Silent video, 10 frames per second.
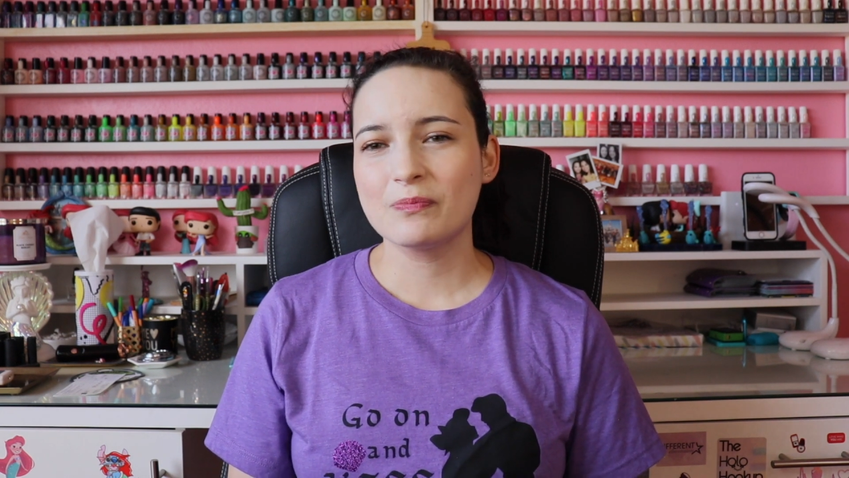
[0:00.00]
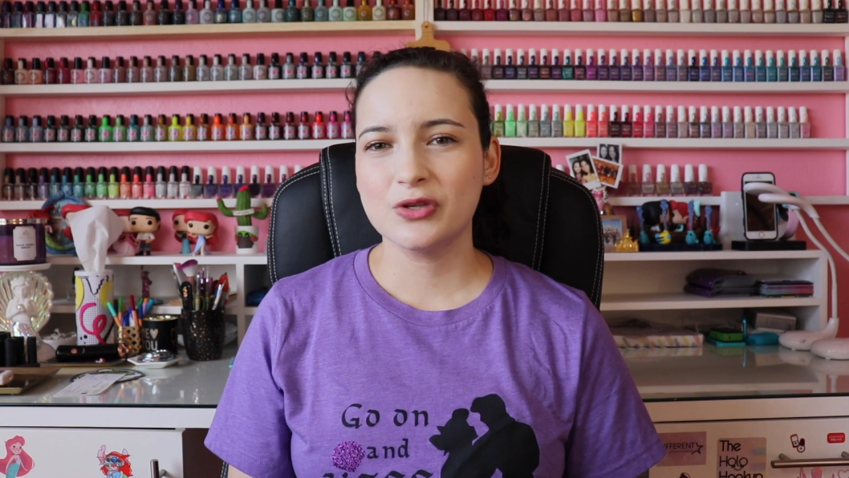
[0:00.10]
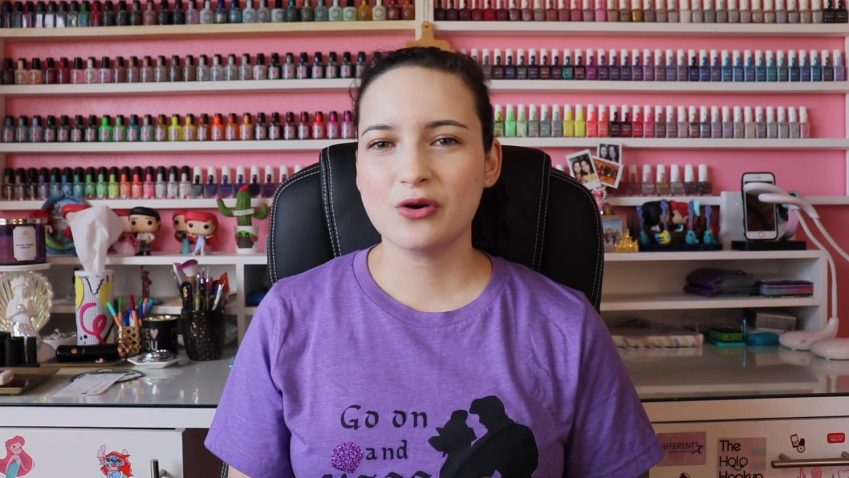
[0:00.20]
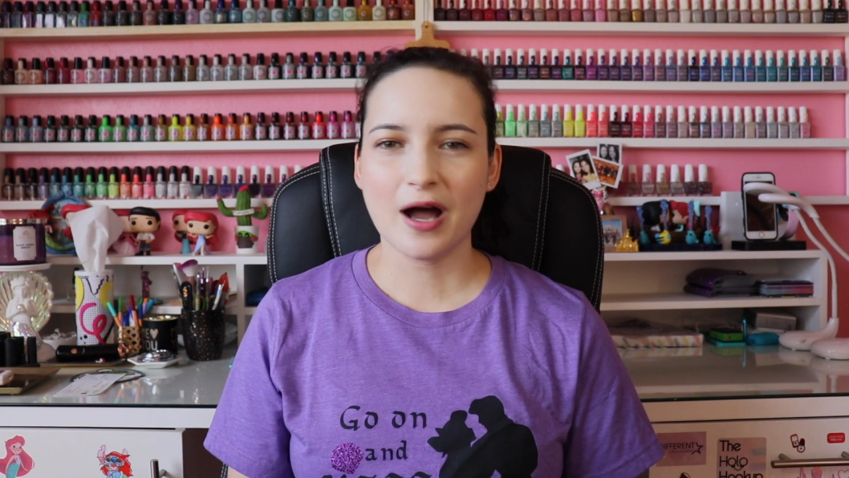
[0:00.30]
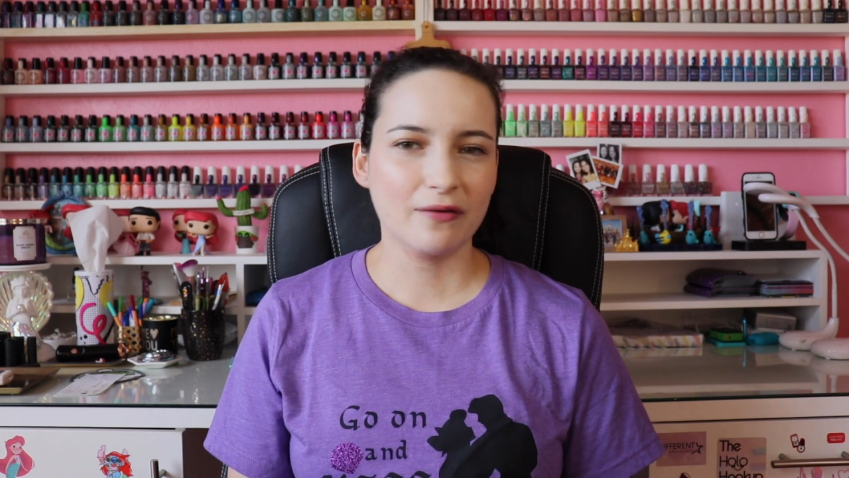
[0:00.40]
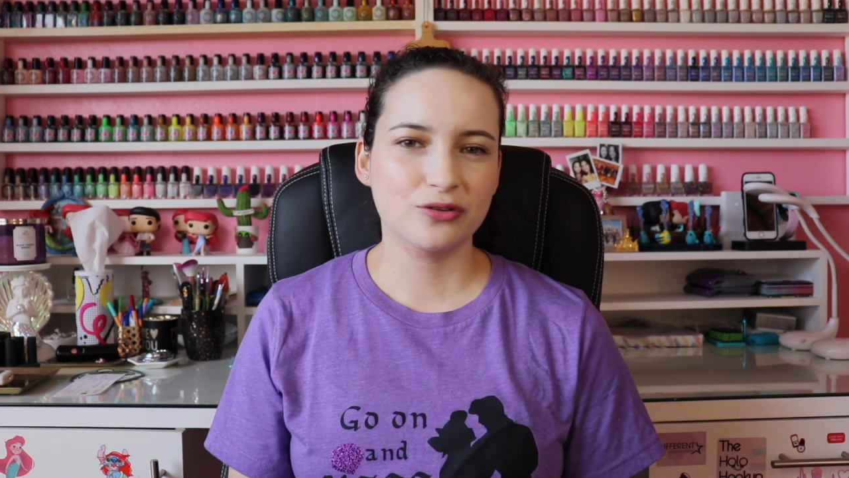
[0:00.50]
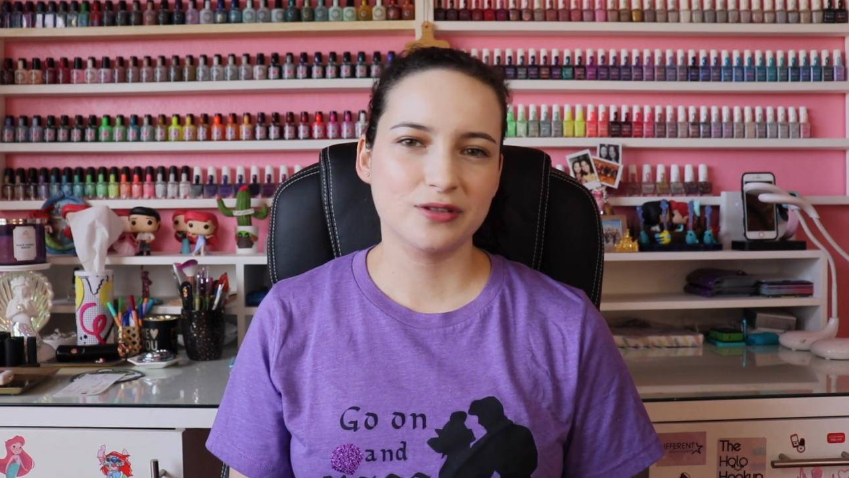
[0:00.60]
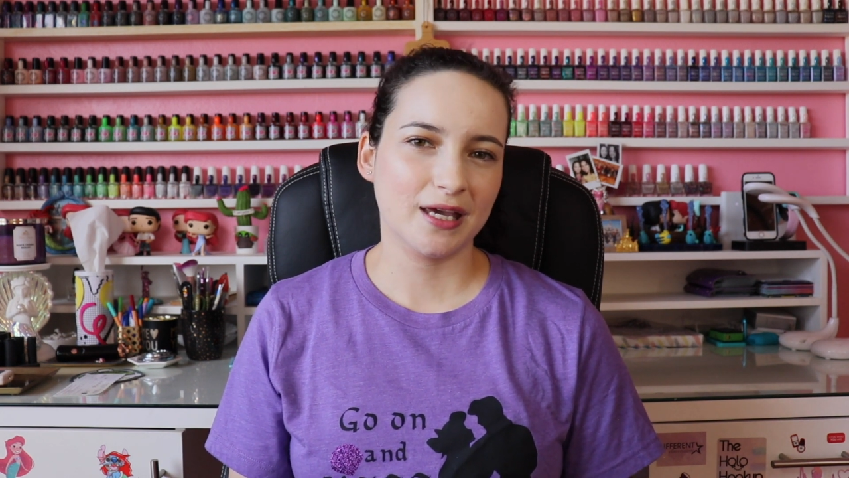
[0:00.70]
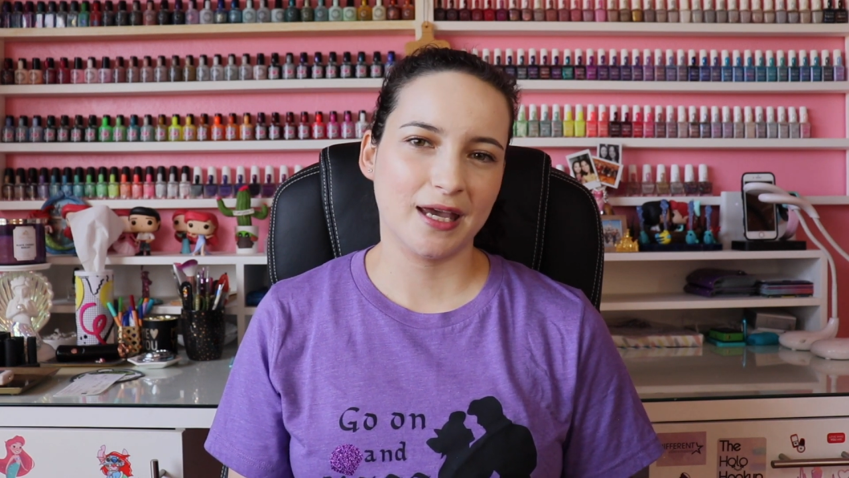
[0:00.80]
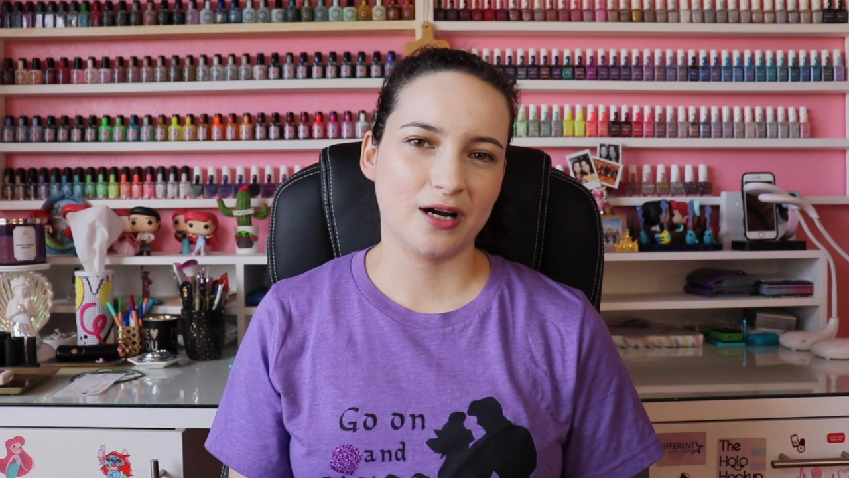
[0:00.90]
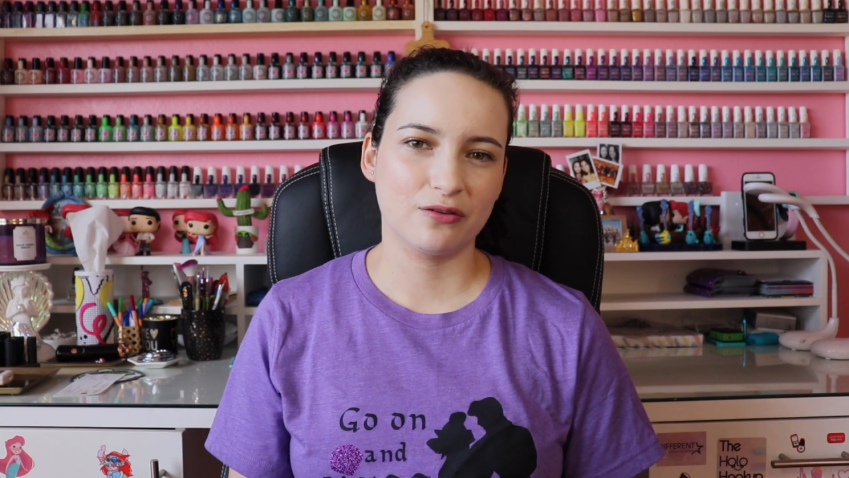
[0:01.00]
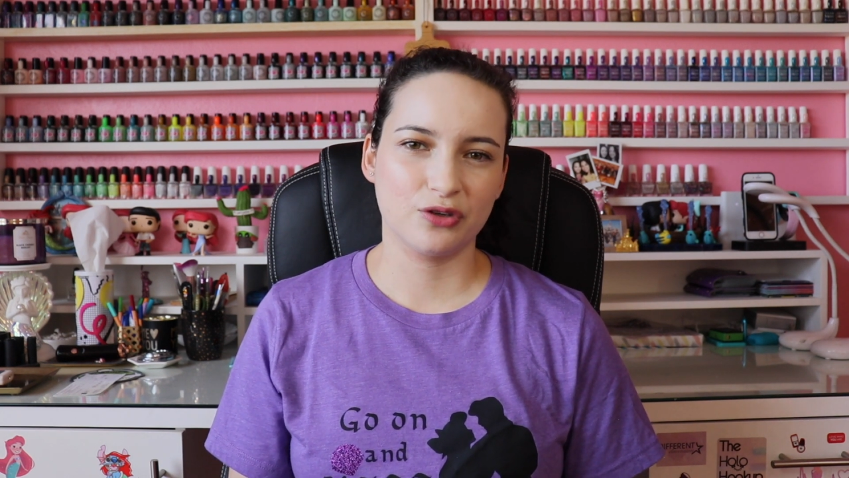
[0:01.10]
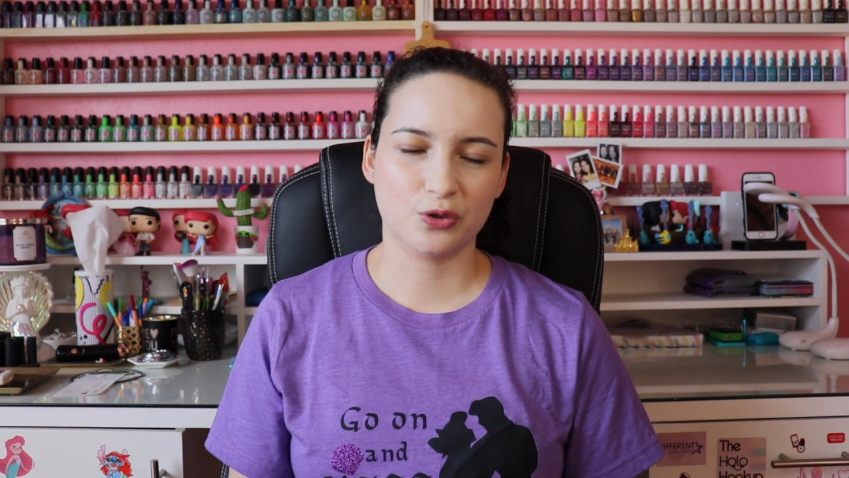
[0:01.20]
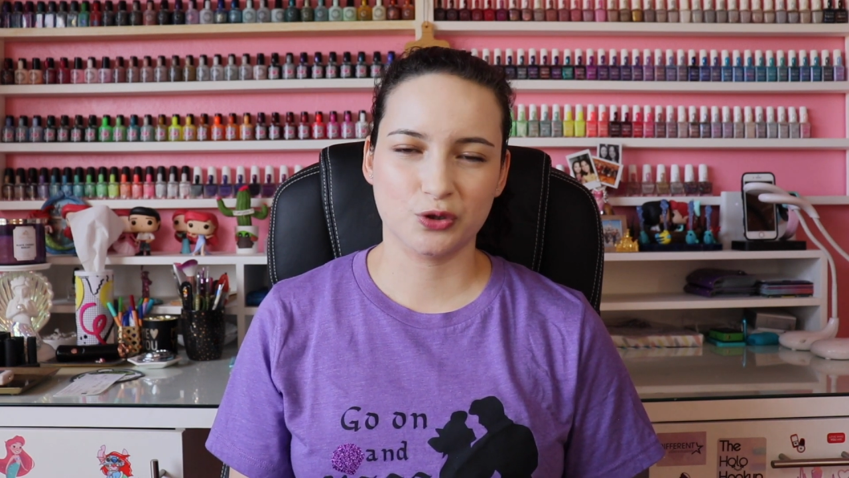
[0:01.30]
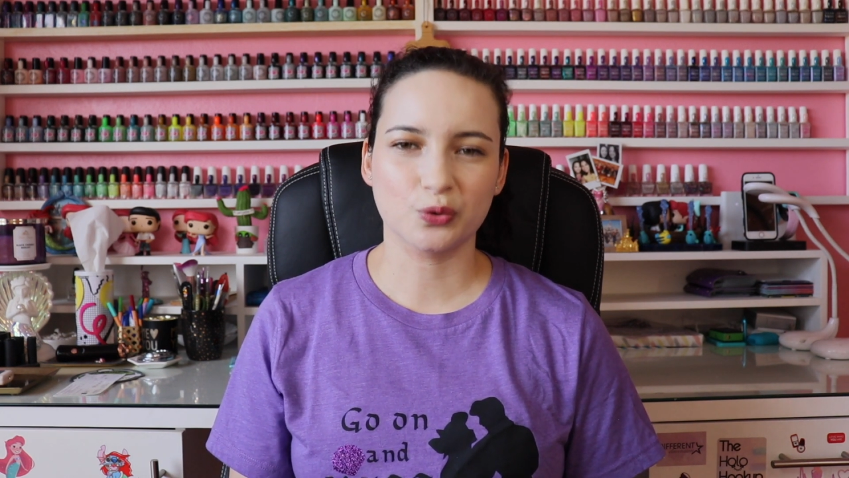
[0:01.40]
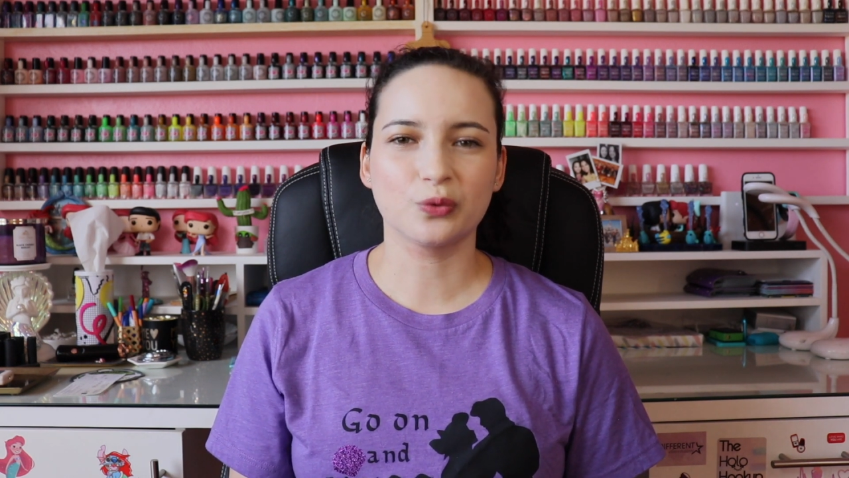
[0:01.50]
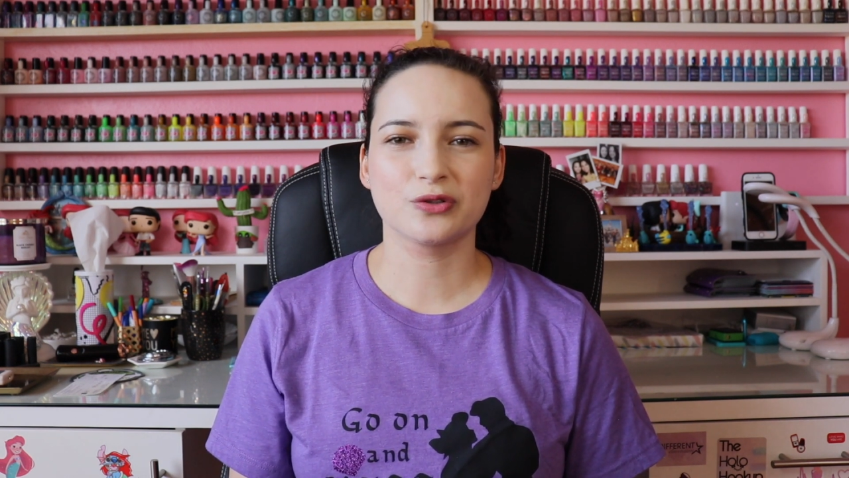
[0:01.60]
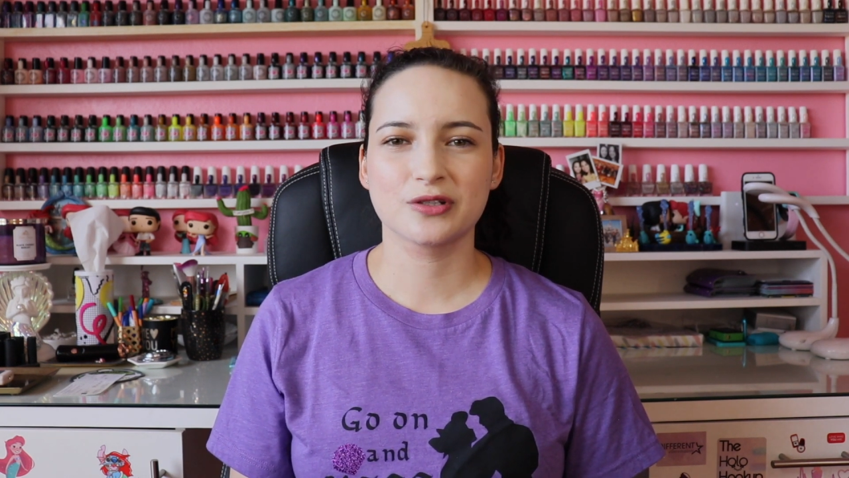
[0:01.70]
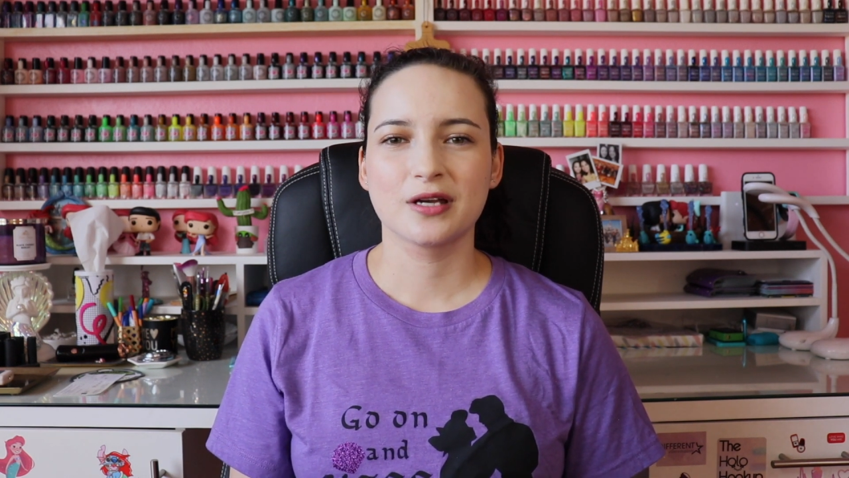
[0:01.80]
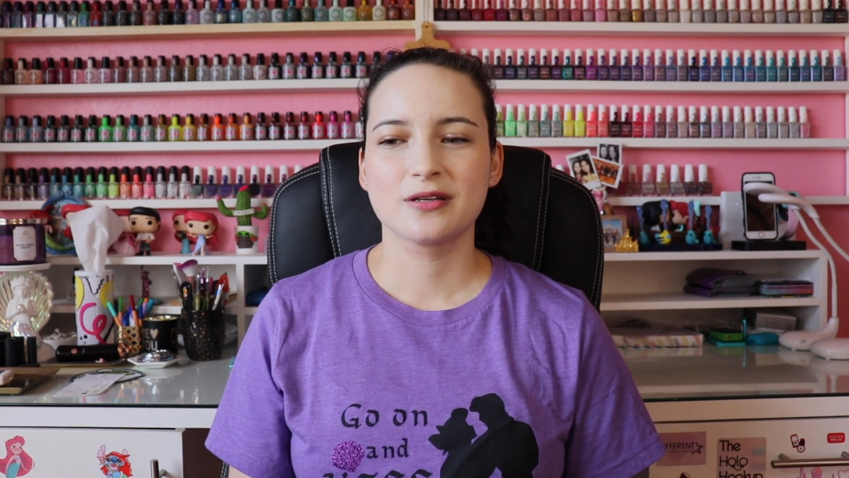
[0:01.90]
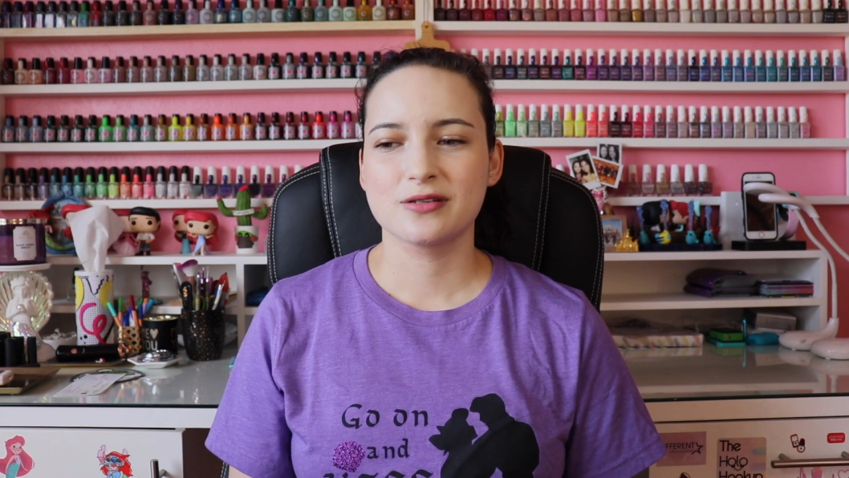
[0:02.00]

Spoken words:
You have to take care of your tools.